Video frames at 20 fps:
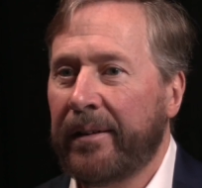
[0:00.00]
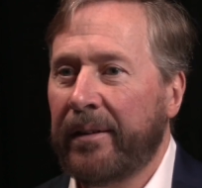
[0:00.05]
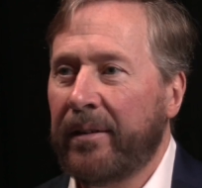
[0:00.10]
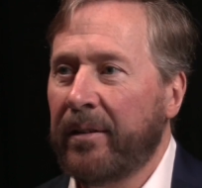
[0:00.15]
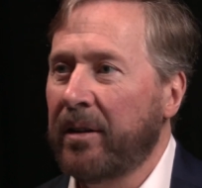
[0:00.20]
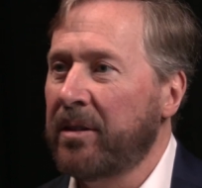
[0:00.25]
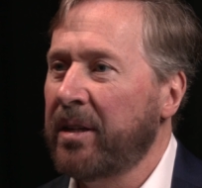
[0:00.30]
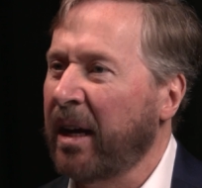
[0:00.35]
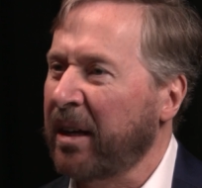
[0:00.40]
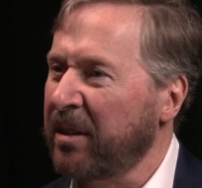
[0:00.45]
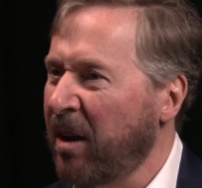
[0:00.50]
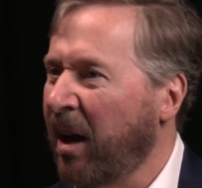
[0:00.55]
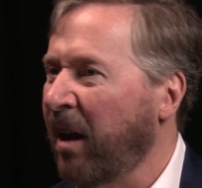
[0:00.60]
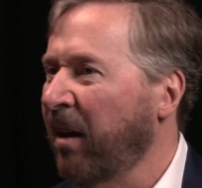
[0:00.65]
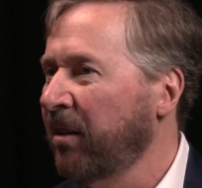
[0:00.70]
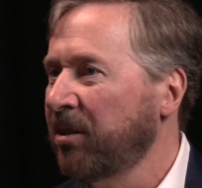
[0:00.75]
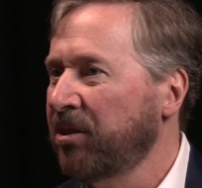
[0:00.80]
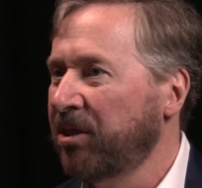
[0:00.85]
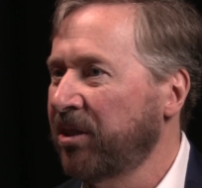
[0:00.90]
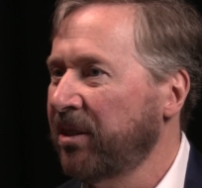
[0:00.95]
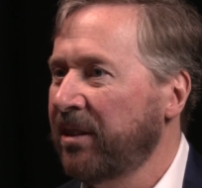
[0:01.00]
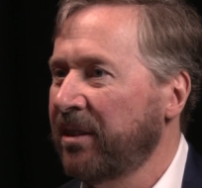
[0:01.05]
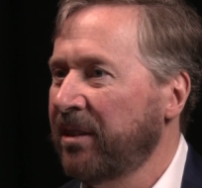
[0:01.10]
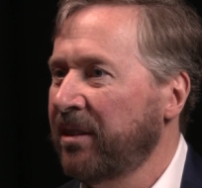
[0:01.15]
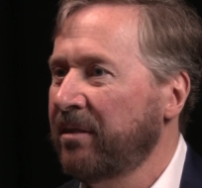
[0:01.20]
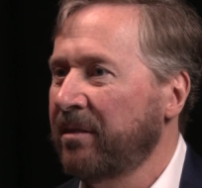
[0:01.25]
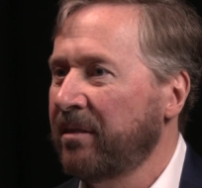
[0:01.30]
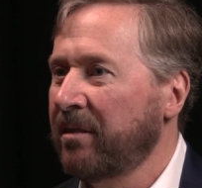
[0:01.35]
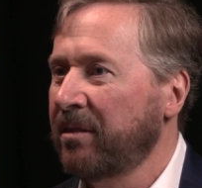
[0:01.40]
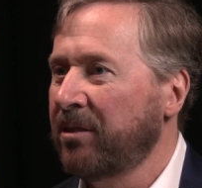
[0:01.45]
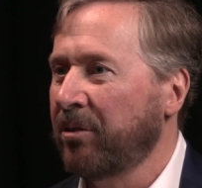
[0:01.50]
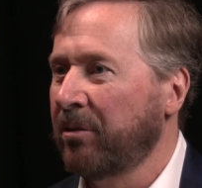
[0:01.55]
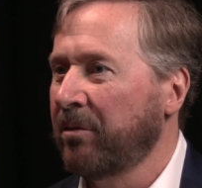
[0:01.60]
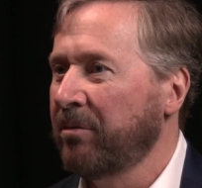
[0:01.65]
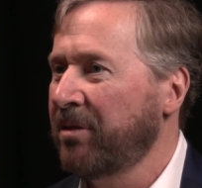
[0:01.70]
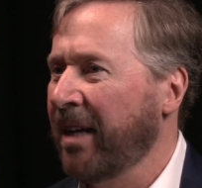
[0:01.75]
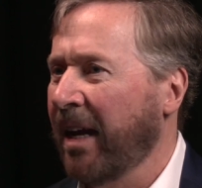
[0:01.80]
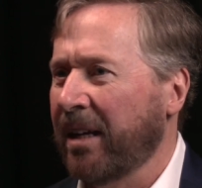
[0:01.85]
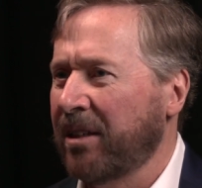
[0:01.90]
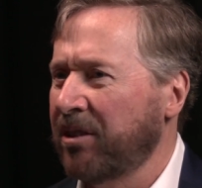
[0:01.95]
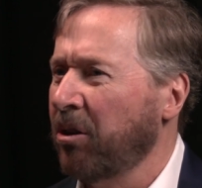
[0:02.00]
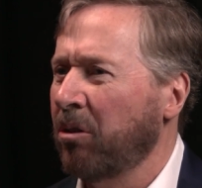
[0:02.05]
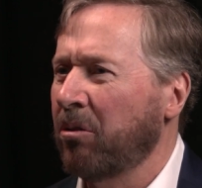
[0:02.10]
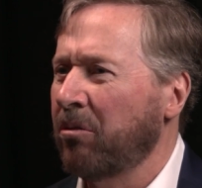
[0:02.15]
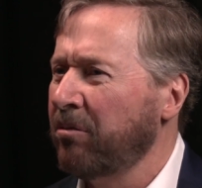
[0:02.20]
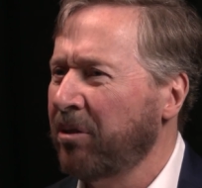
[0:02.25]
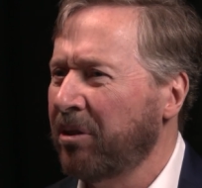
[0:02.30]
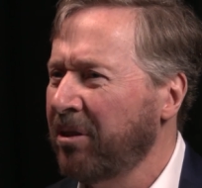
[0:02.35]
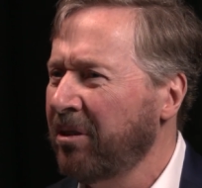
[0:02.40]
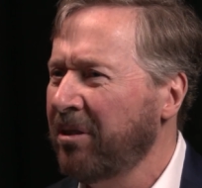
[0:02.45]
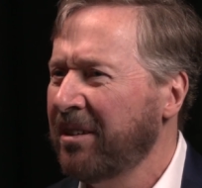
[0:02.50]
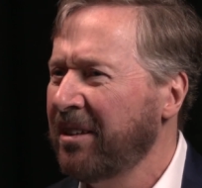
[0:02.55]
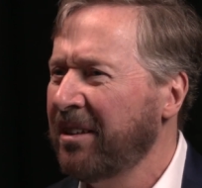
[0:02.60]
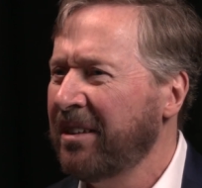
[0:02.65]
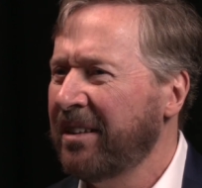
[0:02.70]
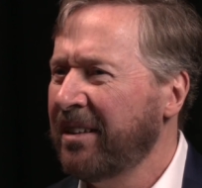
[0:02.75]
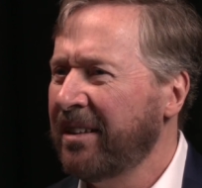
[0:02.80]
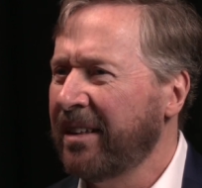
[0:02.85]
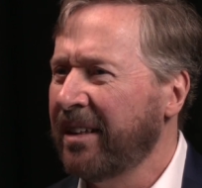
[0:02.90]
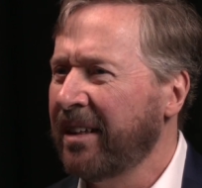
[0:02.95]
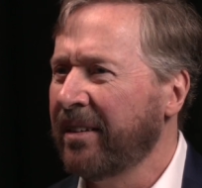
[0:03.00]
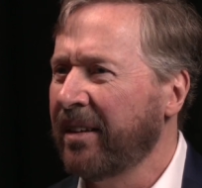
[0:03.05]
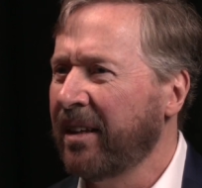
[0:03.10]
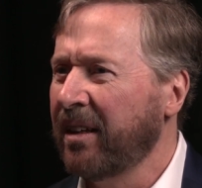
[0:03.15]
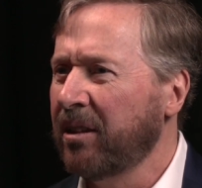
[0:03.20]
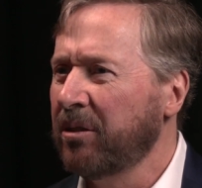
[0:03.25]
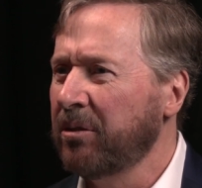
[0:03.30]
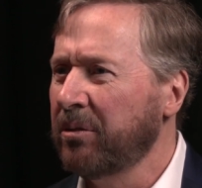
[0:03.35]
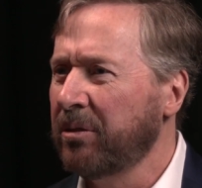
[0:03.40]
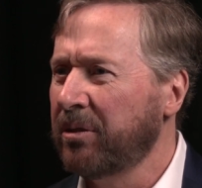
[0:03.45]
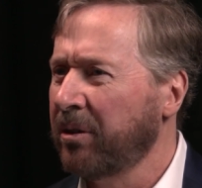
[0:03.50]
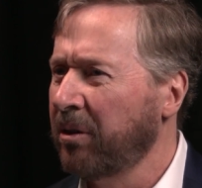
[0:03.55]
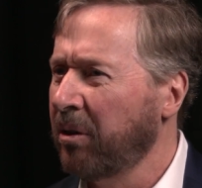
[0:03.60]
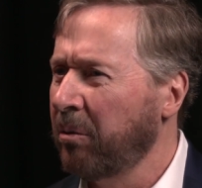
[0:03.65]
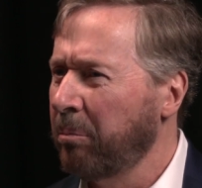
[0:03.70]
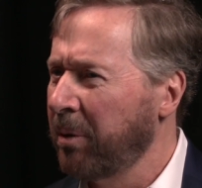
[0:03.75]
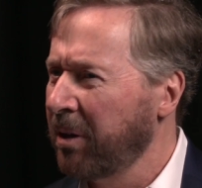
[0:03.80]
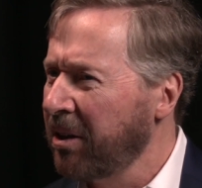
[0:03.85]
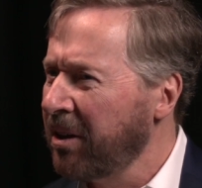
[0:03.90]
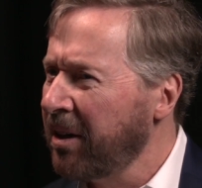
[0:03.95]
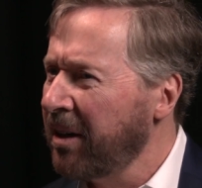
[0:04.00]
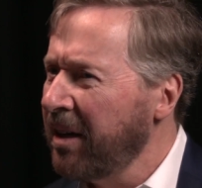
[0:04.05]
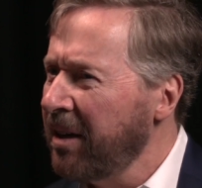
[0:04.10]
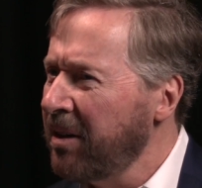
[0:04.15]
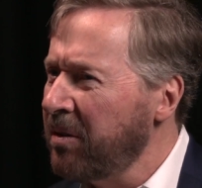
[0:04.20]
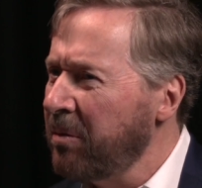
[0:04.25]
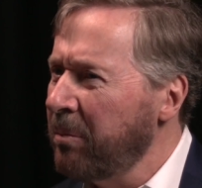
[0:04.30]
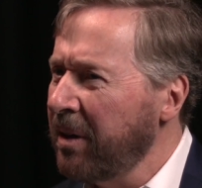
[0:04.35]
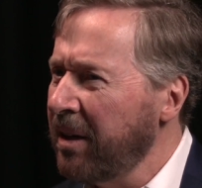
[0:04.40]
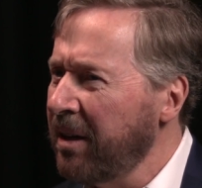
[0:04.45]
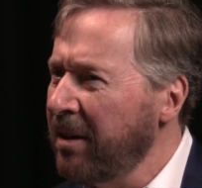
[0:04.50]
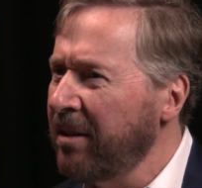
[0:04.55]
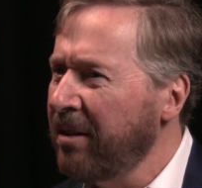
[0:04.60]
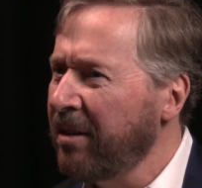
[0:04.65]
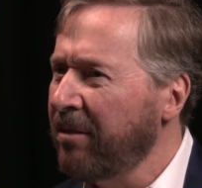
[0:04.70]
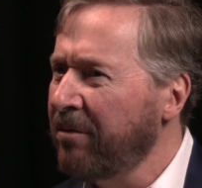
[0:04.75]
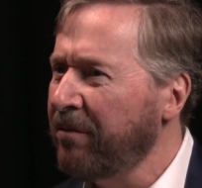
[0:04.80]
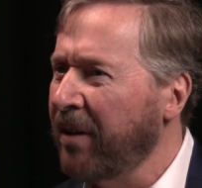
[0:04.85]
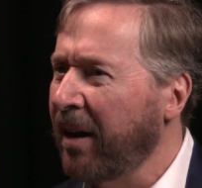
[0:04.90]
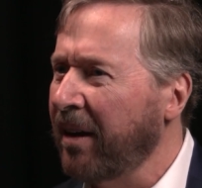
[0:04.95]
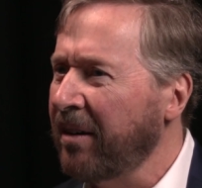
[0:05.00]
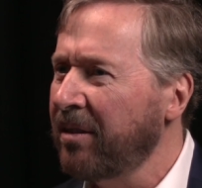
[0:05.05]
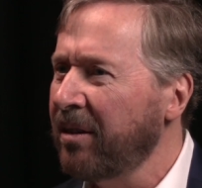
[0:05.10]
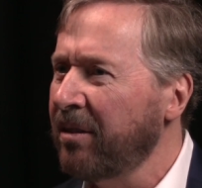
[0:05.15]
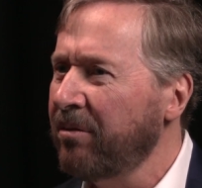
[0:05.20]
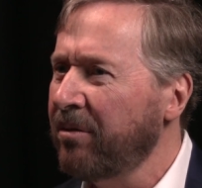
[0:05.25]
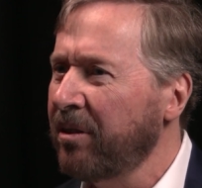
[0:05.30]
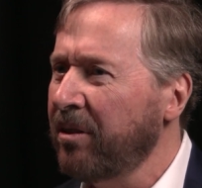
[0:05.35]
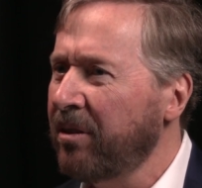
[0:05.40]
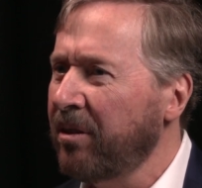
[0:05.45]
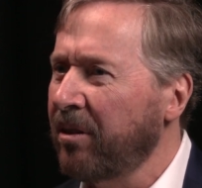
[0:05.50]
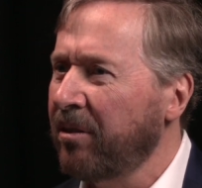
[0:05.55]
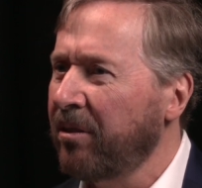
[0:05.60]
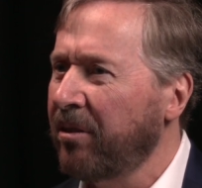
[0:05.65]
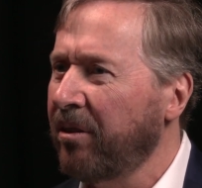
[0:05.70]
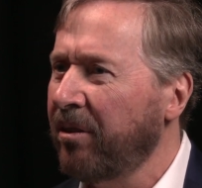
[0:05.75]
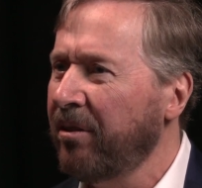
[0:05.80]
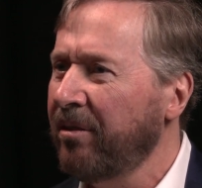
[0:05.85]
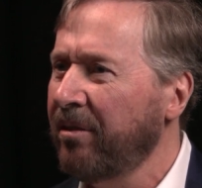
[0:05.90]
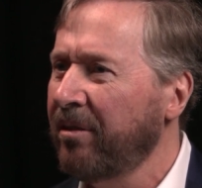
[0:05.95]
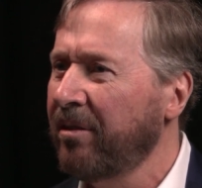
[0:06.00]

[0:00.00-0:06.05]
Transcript: the technology sort of takes over and they lose their ability to be effective and to learn?